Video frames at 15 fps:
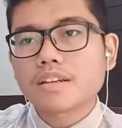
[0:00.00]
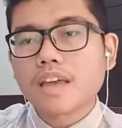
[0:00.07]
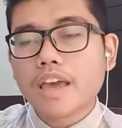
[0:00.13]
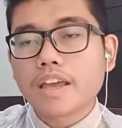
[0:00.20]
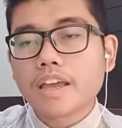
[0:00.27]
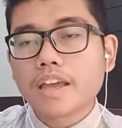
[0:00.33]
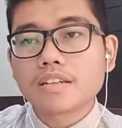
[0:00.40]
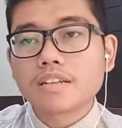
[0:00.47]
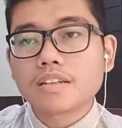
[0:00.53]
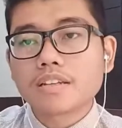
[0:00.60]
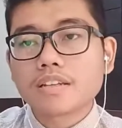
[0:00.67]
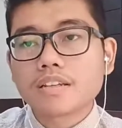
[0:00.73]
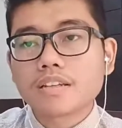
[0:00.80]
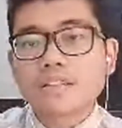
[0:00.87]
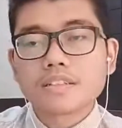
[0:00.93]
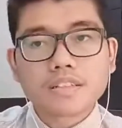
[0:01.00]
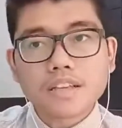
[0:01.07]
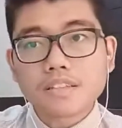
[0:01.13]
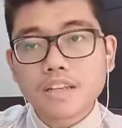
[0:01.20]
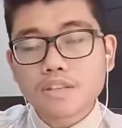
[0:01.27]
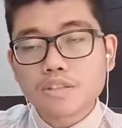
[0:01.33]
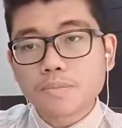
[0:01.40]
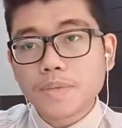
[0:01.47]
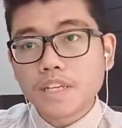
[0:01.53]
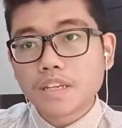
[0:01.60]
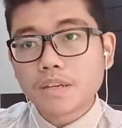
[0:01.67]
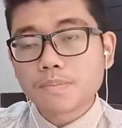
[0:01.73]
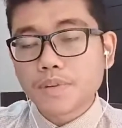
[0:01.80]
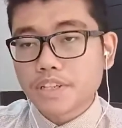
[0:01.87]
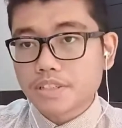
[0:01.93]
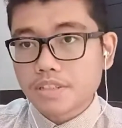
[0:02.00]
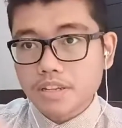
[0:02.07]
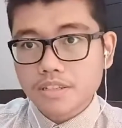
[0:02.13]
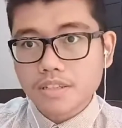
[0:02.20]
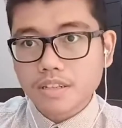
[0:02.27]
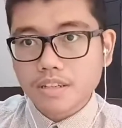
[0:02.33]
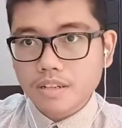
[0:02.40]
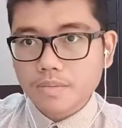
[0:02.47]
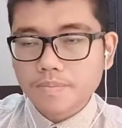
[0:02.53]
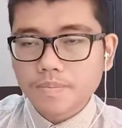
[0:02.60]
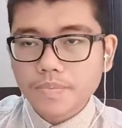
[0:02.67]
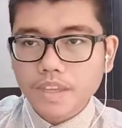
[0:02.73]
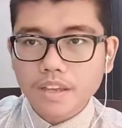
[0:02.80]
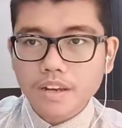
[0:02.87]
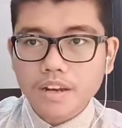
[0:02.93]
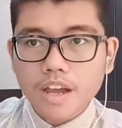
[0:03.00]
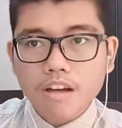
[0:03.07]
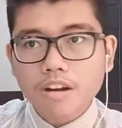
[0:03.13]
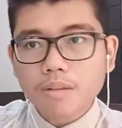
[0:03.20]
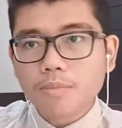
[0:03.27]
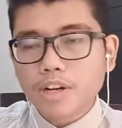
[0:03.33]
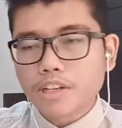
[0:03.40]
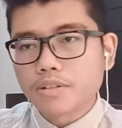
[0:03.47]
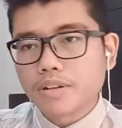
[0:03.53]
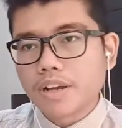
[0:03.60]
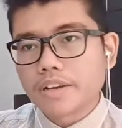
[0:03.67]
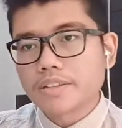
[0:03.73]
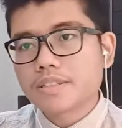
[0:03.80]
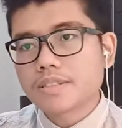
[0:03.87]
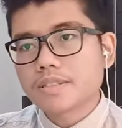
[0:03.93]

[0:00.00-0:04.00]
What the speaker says: and the test need to be presented. And how about you guys?